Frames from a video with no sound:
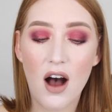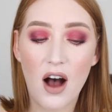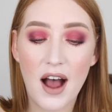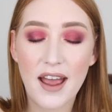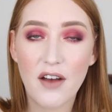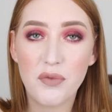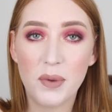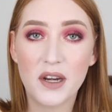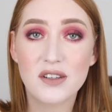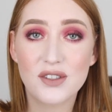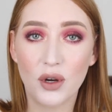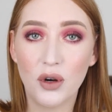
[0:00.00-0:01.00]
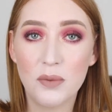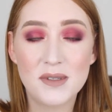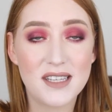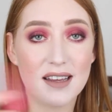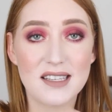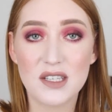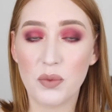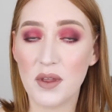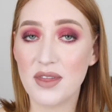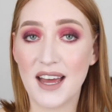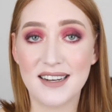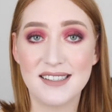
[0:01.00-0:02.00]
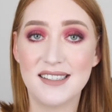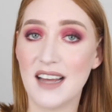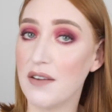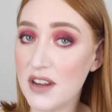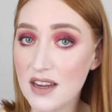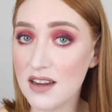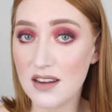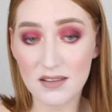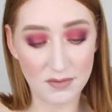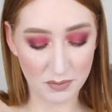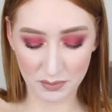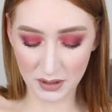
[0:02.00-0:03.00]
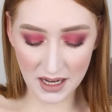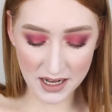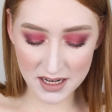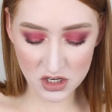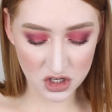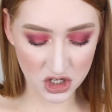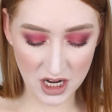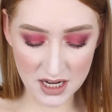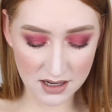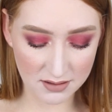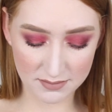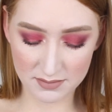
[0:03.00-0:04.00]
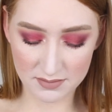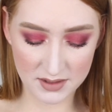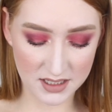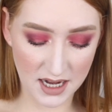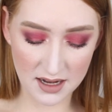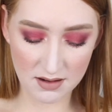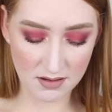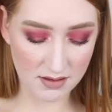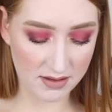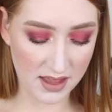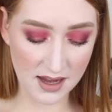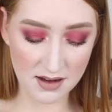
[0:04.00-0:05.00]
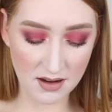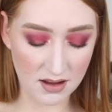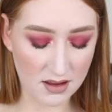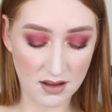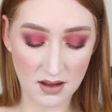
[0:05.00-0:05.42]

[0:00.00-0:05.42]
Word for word: I have been so obsessed with that Savvy bloody cheek tint thing.